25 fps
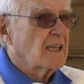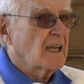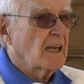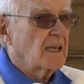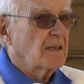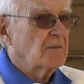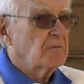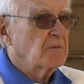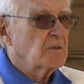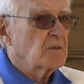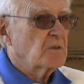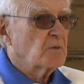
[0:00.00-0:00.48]

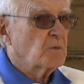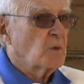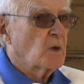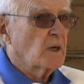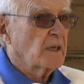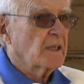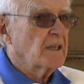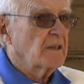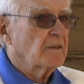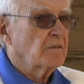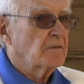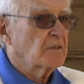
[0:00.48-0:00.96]
I was
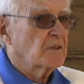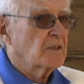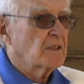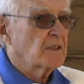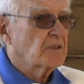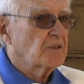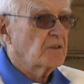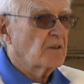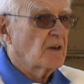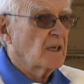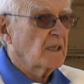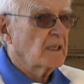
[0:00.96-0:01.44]
working for a
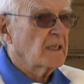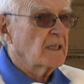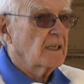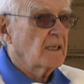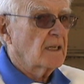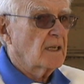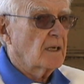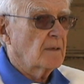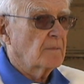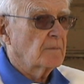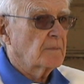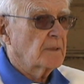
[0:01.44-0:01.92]
trucking
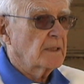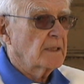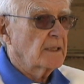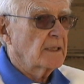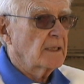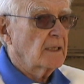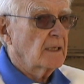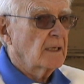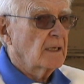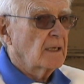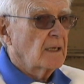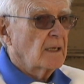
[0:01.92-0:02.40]

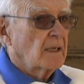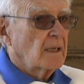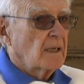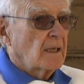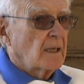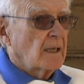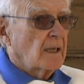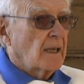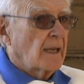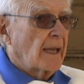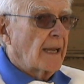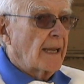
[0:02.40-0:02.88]
company,
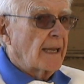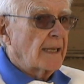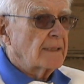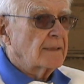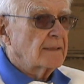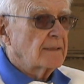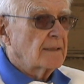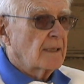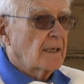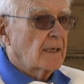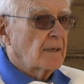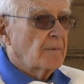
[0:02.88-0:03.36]

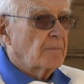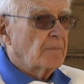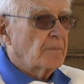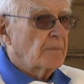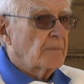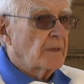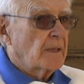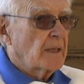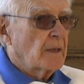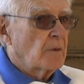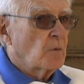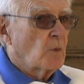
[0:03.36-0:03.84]
and
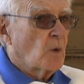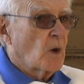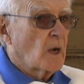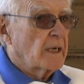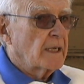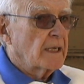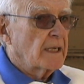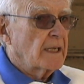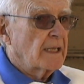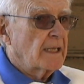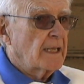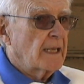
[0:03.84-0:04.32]
they
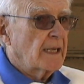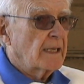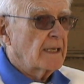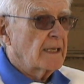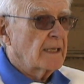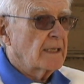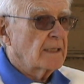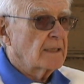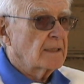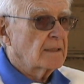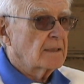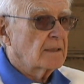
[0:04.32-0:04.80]
wanted to get
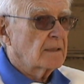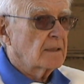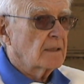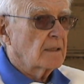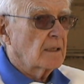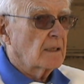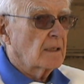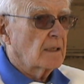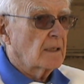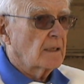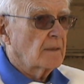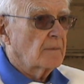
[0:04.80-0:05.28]

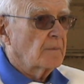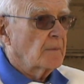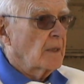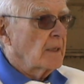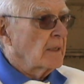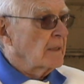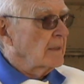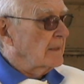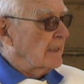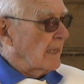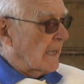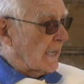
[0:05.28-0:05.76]
into
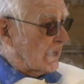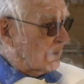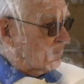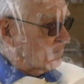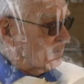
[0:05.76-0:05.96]
data